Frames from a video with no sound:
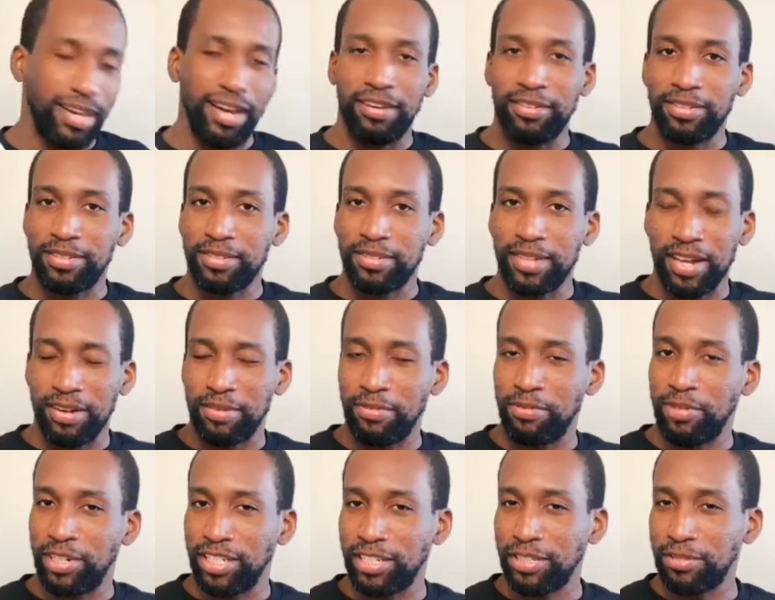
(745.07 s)
I also kind of
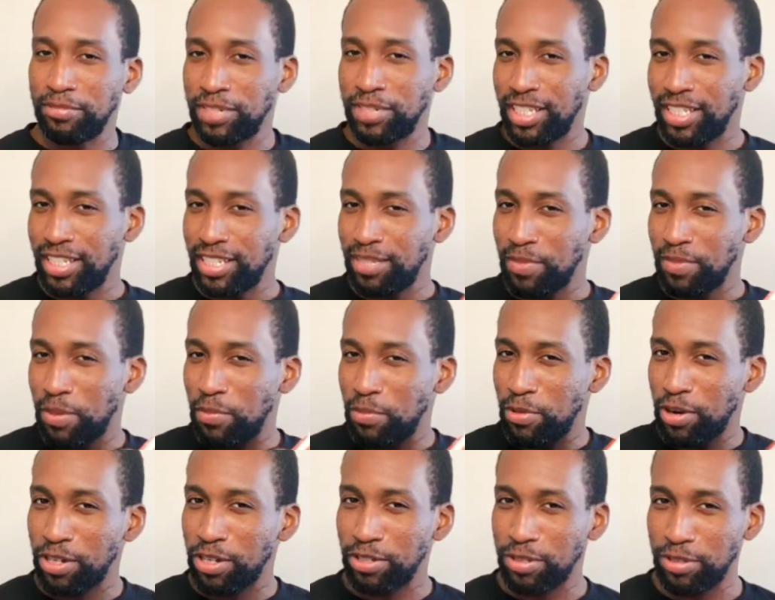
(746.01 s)
wanted to read these
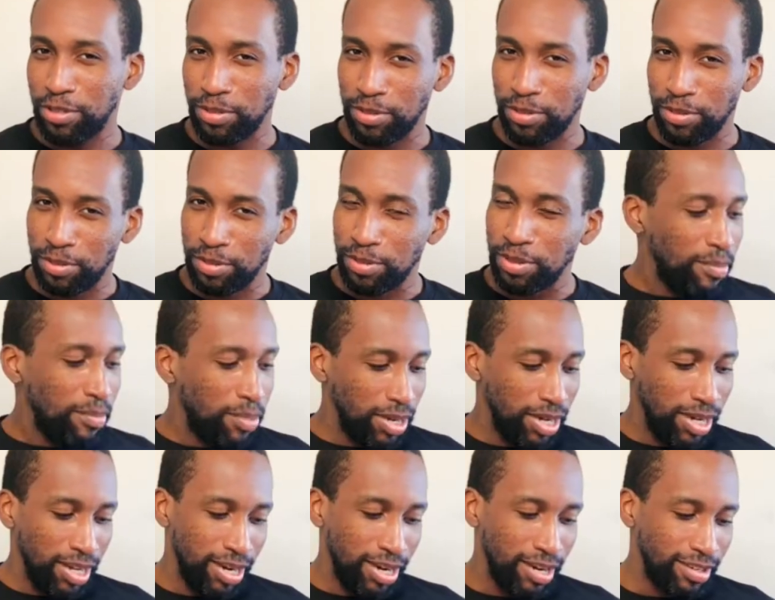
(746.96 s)
memoirs too,
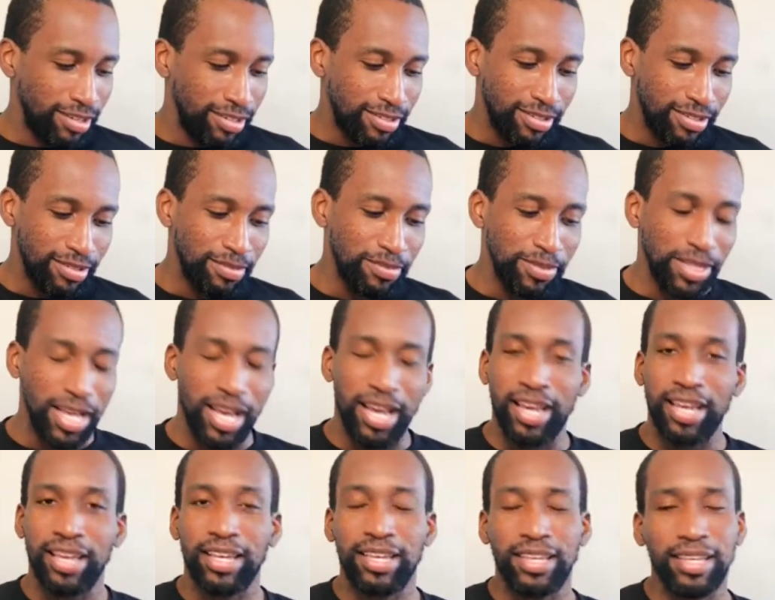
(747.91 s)
but also I'm
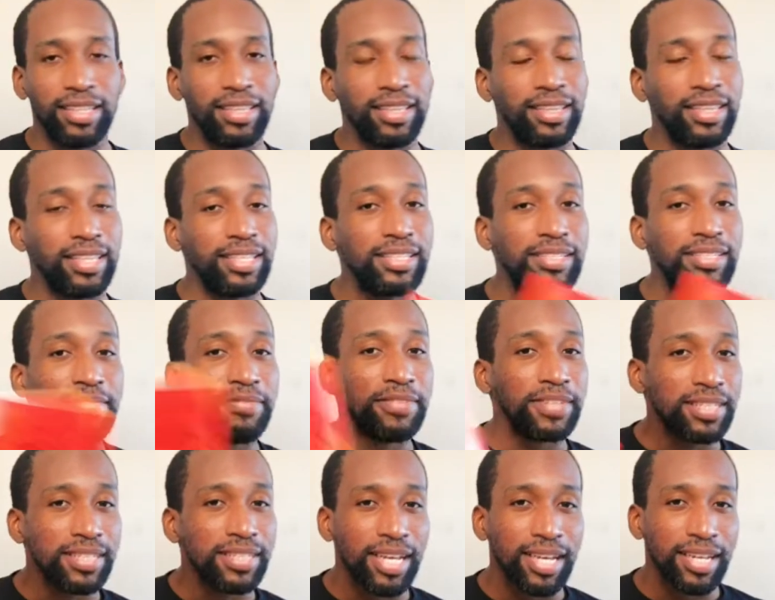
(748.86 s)
like, this
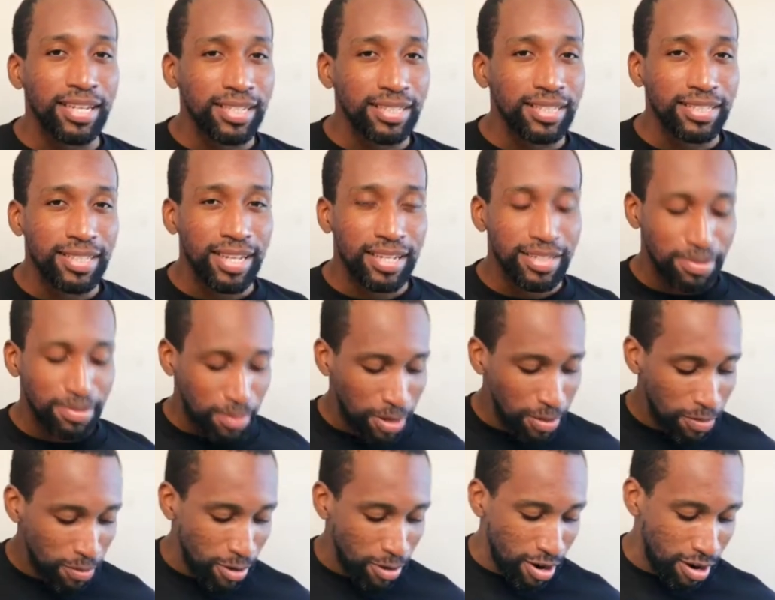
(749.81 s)
feels like an intense
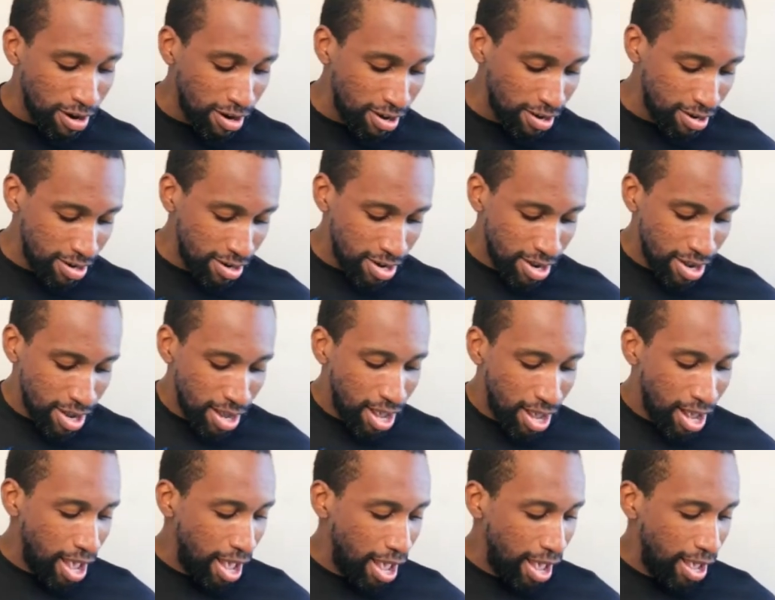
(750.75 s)
memoir,
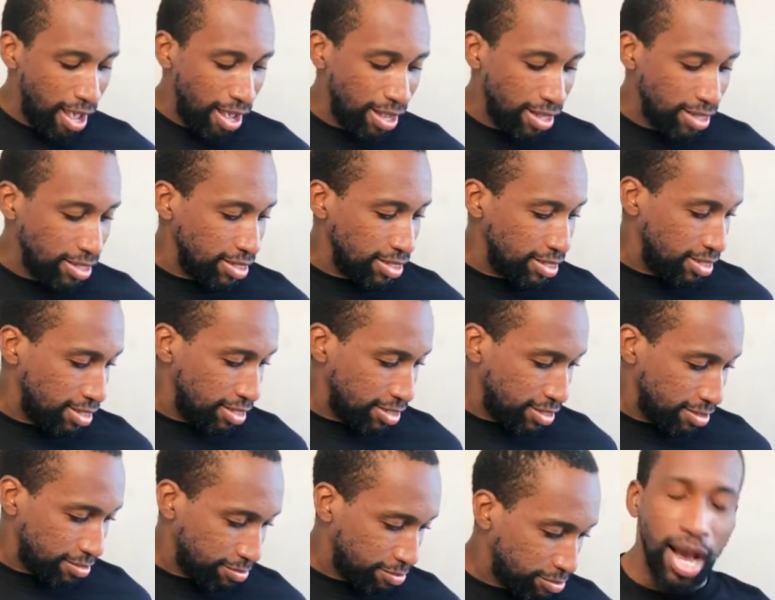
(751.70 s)
and
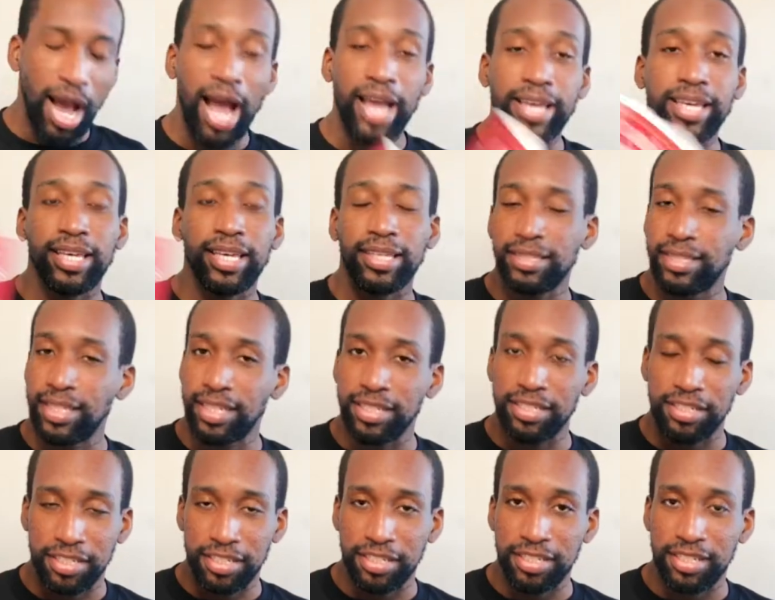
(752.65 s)
I Can't Date
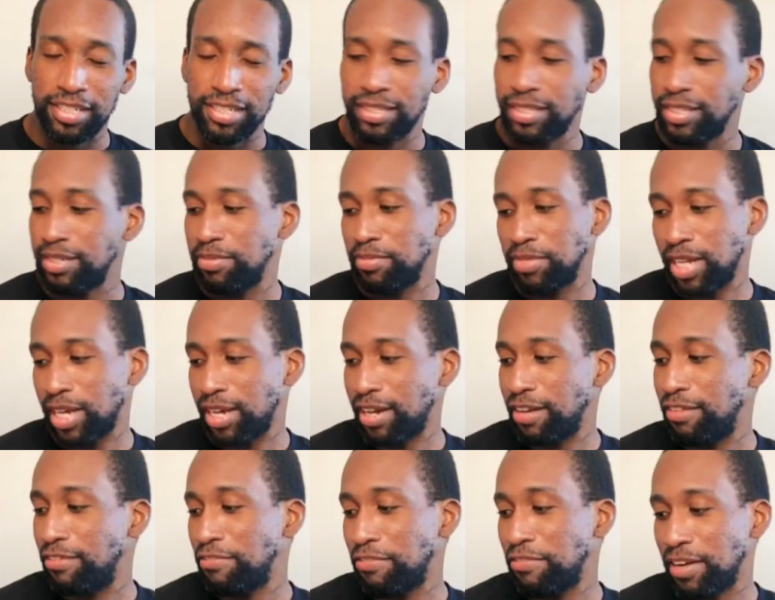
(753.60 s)
Jesus seems like a
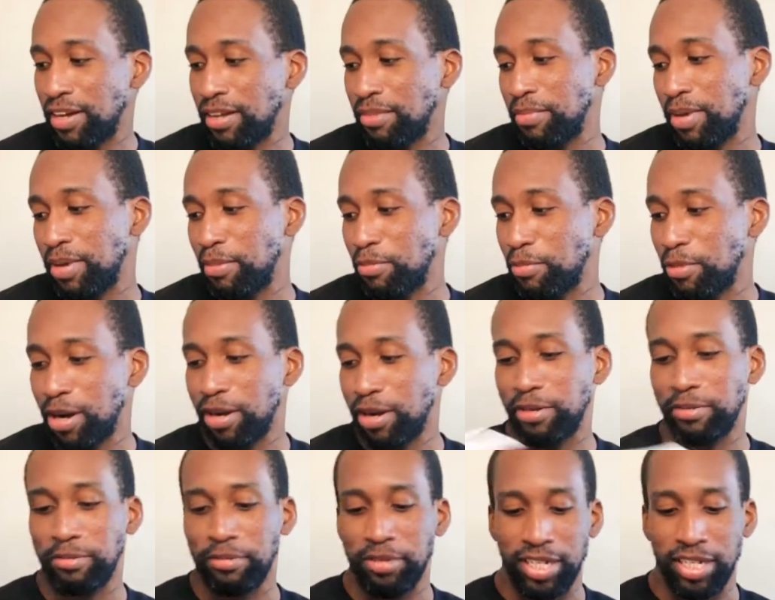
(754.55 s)
fun memoir to
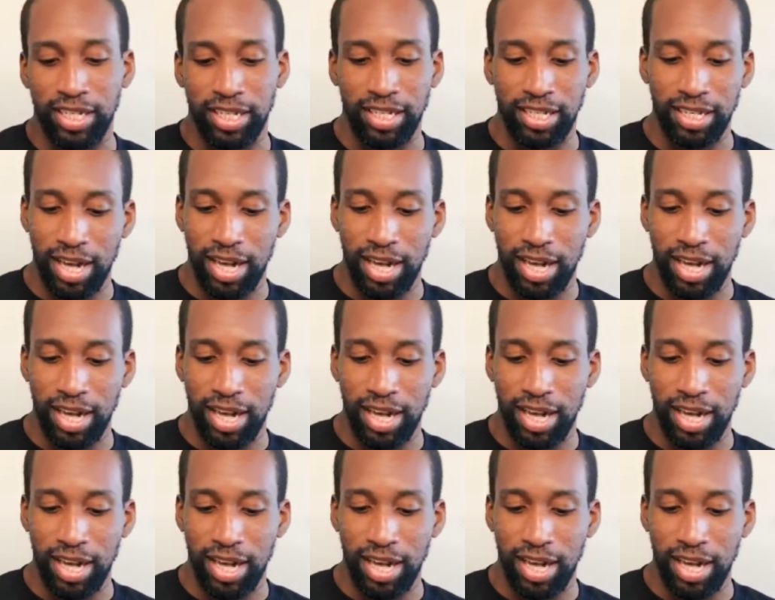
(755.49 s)
read.